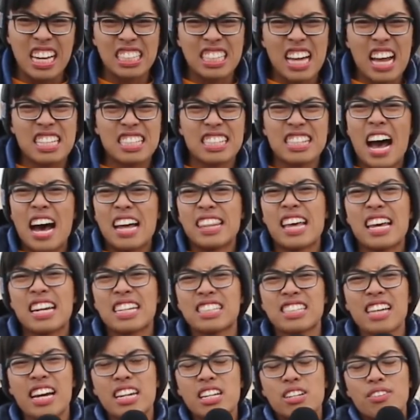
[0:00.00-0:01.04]
it's not that
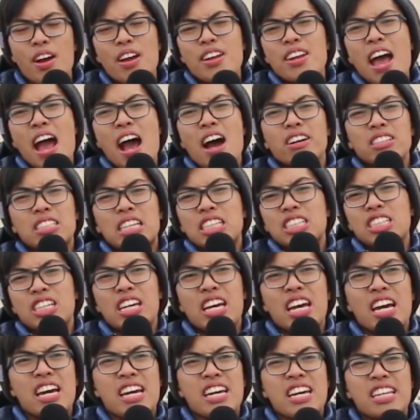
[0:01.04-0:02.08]
exciting right now,
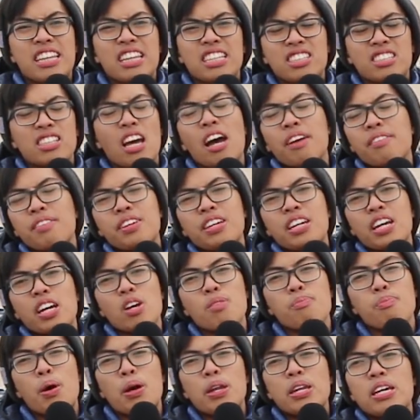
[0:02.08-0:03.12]
especially at this time of year,
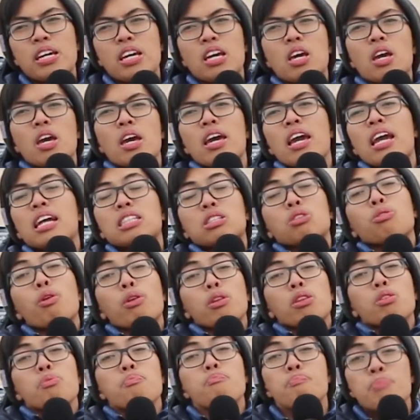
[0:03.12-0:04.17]
but it's
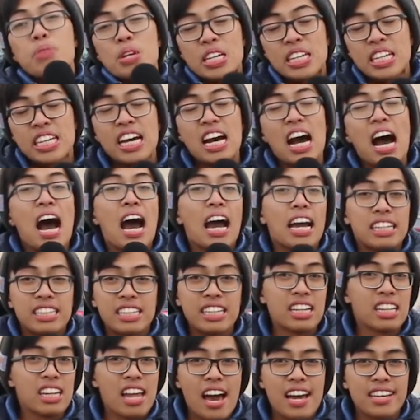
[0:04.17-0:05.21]
what media
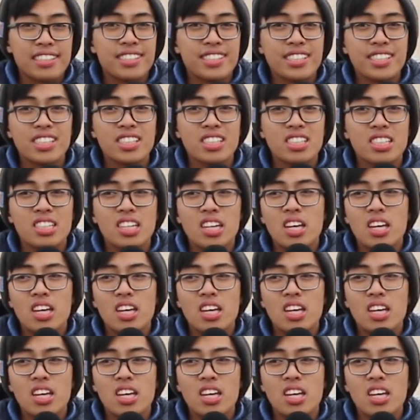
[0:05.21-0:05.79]
idealizes.